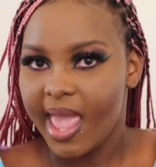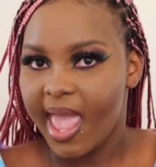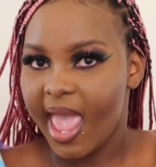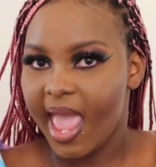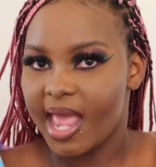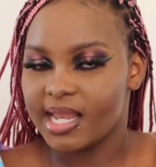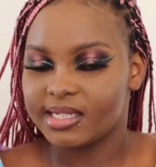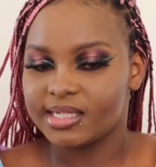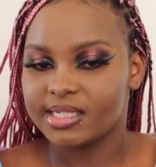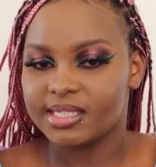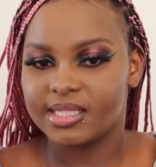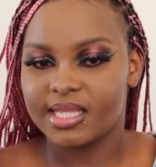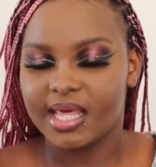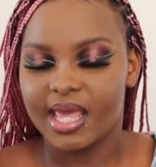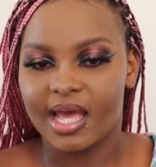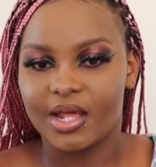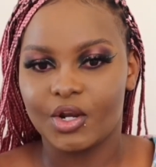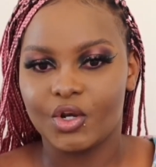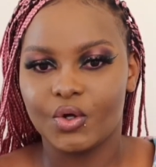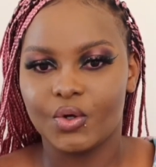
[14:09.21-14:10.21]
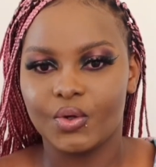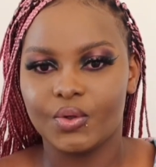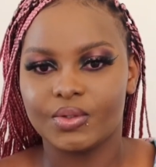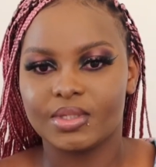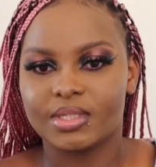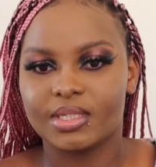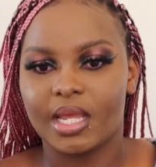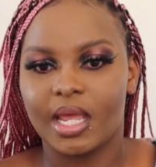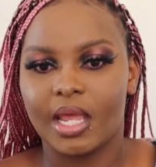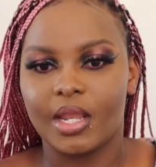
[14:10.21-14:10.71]
and they are not
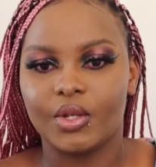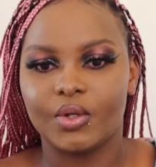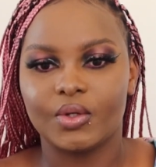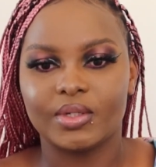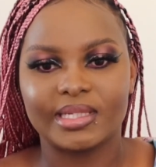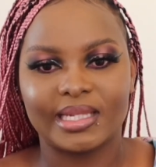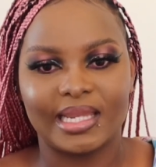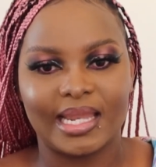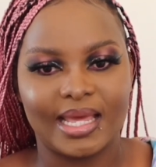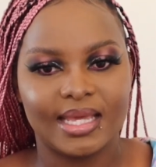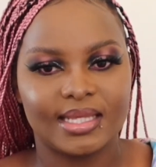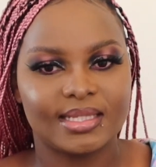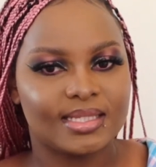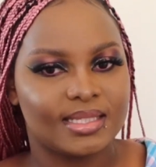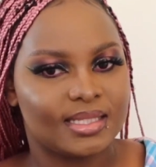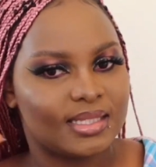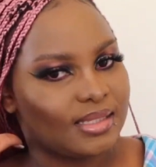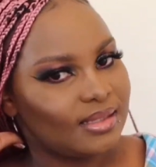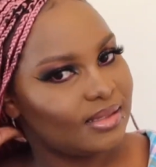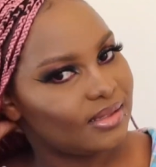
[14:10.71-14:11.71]
knotless.